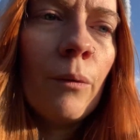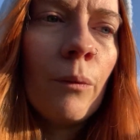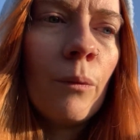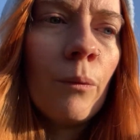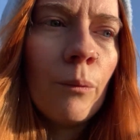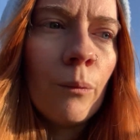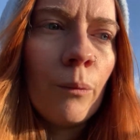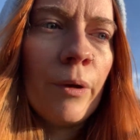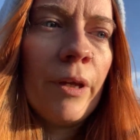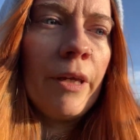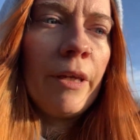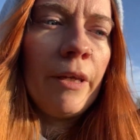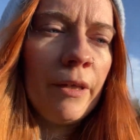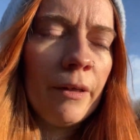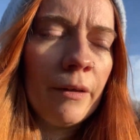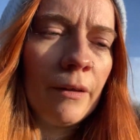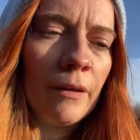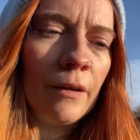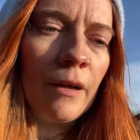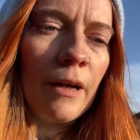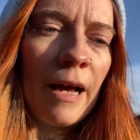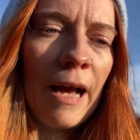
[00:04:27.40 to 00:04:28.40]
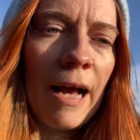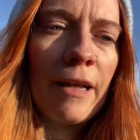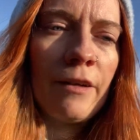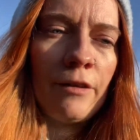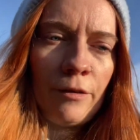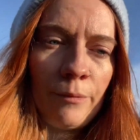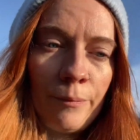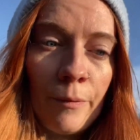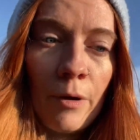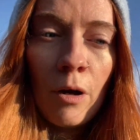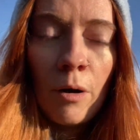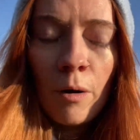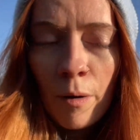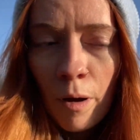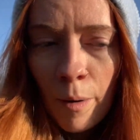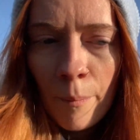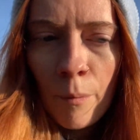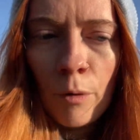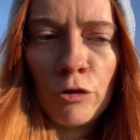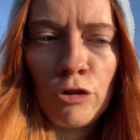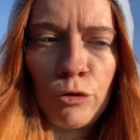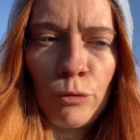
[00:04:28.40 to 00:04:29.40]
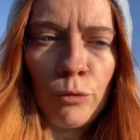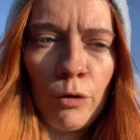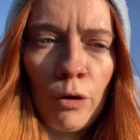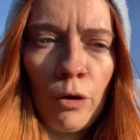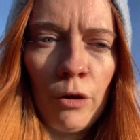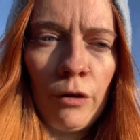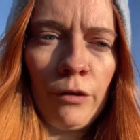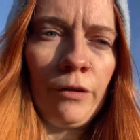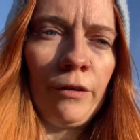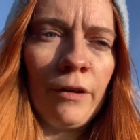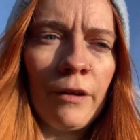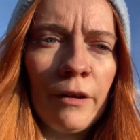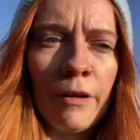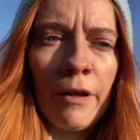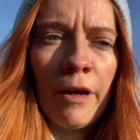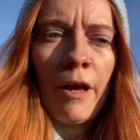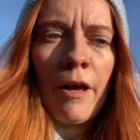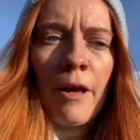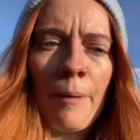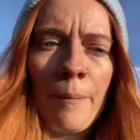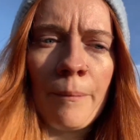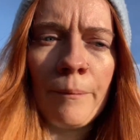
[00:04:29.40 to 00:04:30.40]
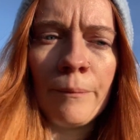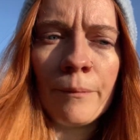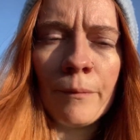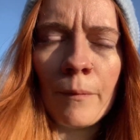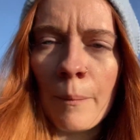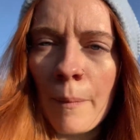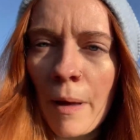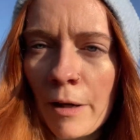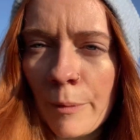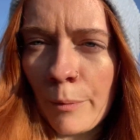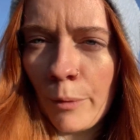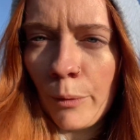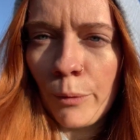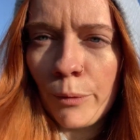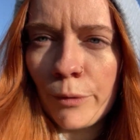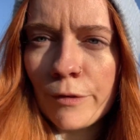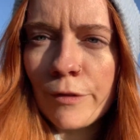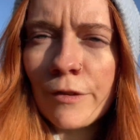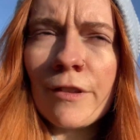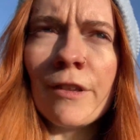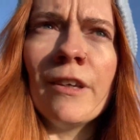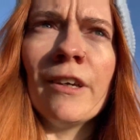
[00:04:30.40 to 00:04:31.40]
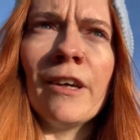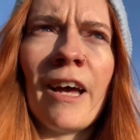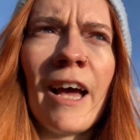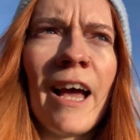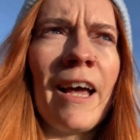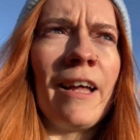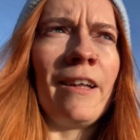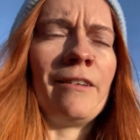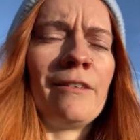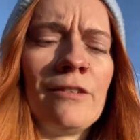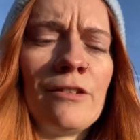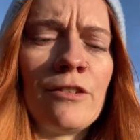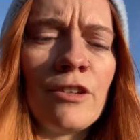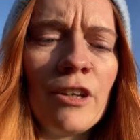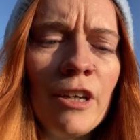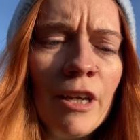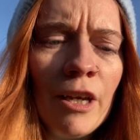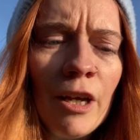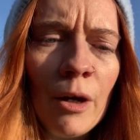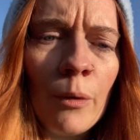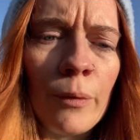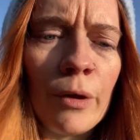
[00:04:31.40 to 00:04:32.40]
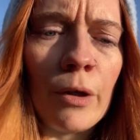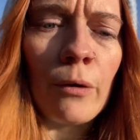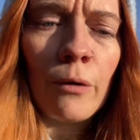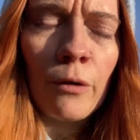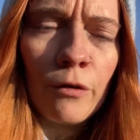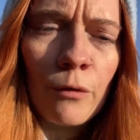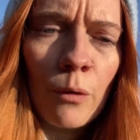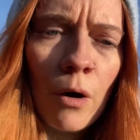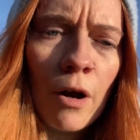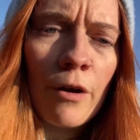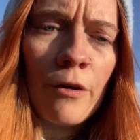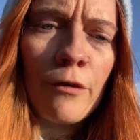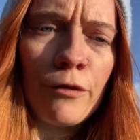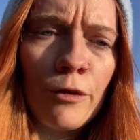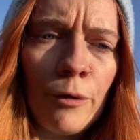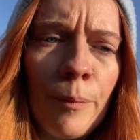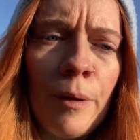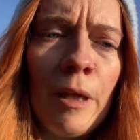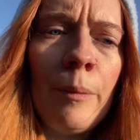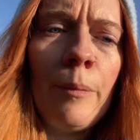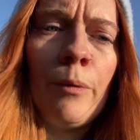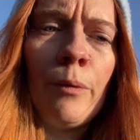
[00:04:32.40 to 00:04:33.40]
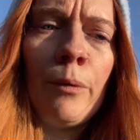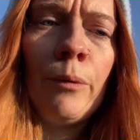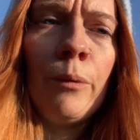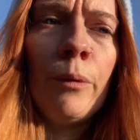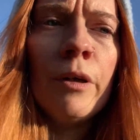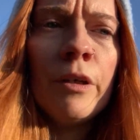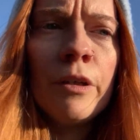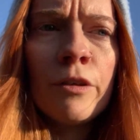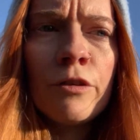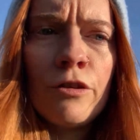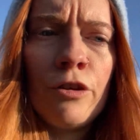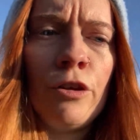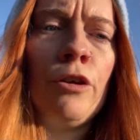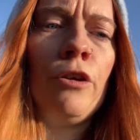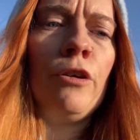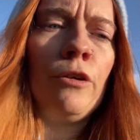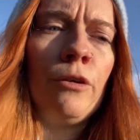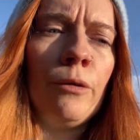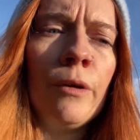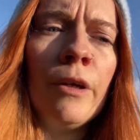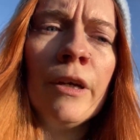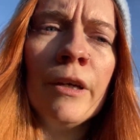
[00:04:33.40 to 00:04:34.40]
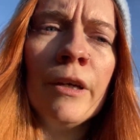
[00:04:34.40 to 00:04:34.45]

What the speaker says: we had a module on menopause, and we got quite a few people to